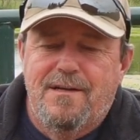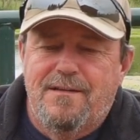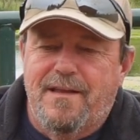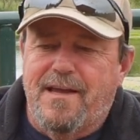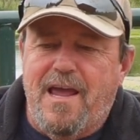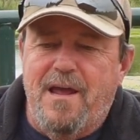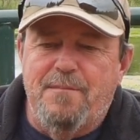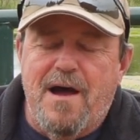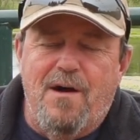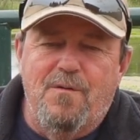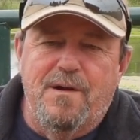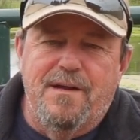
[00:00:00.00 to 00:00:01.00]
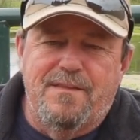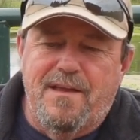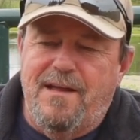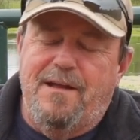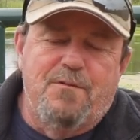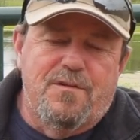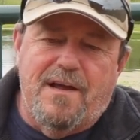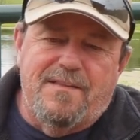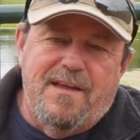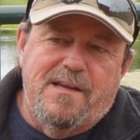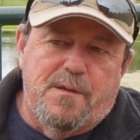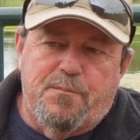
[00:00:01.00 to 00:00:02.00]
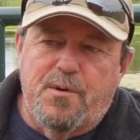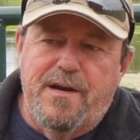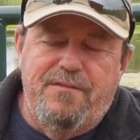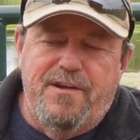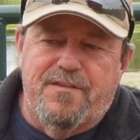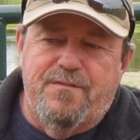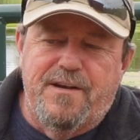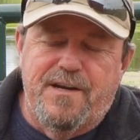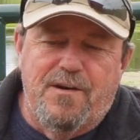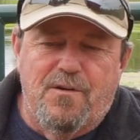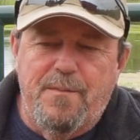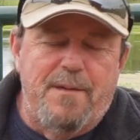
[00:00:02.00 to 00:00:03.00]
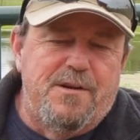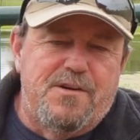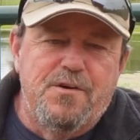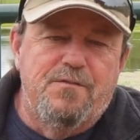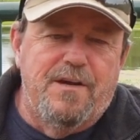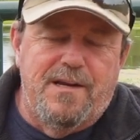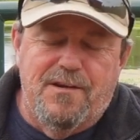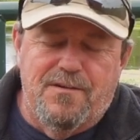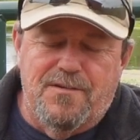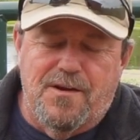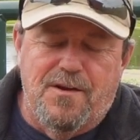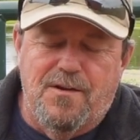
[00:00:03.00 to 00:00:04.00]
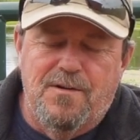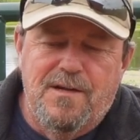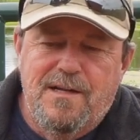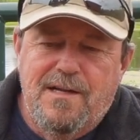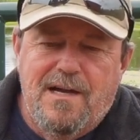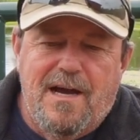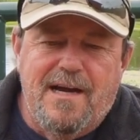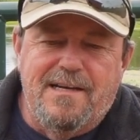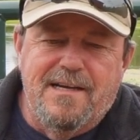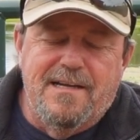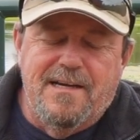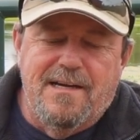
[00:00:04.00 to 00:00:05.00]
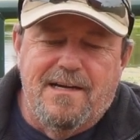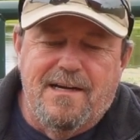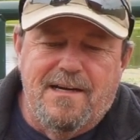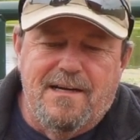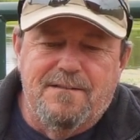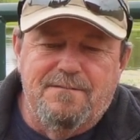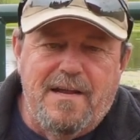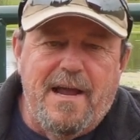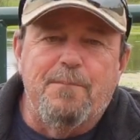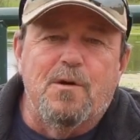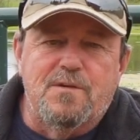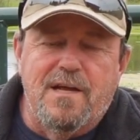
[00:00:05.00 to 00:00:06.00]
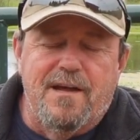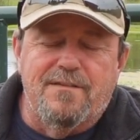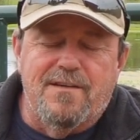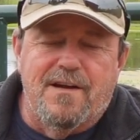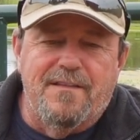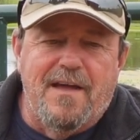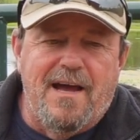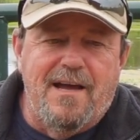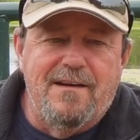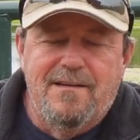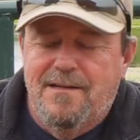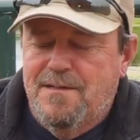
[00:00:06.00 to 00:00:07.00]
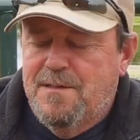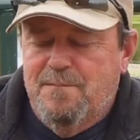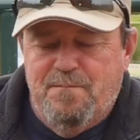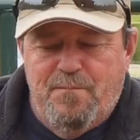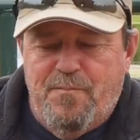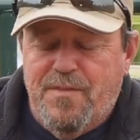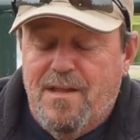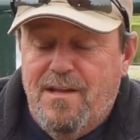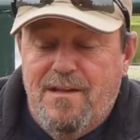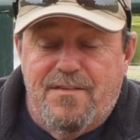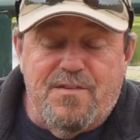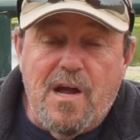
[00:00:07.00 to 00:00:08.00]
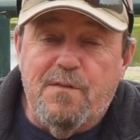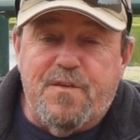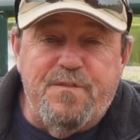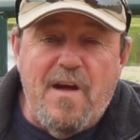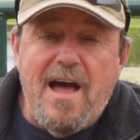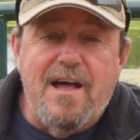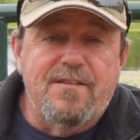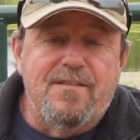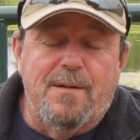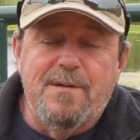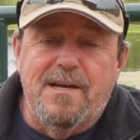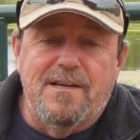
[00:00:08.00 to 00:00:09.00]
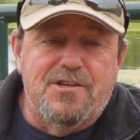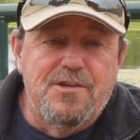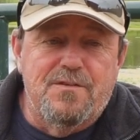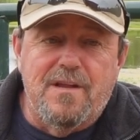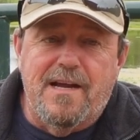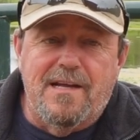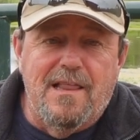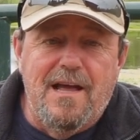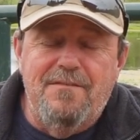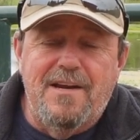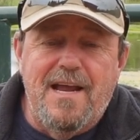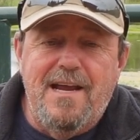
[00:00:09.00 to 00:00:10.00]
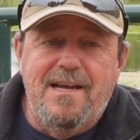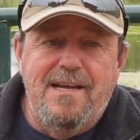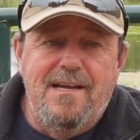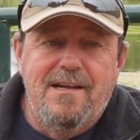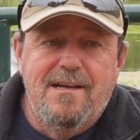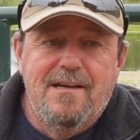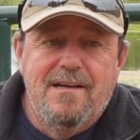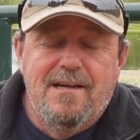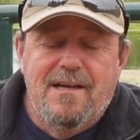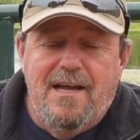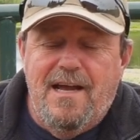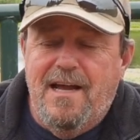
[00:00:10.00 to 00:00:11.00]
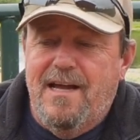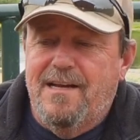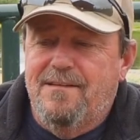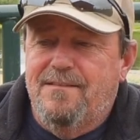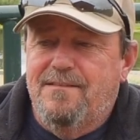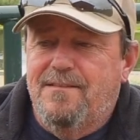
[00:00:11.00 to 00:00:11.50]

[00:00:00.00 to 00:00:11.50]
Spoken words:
they came out with. It was, I think, the previous video, or maybe 2 videos ago. I did a ammo test on that. Stuff's fast. I mean, it shoots like 1180, and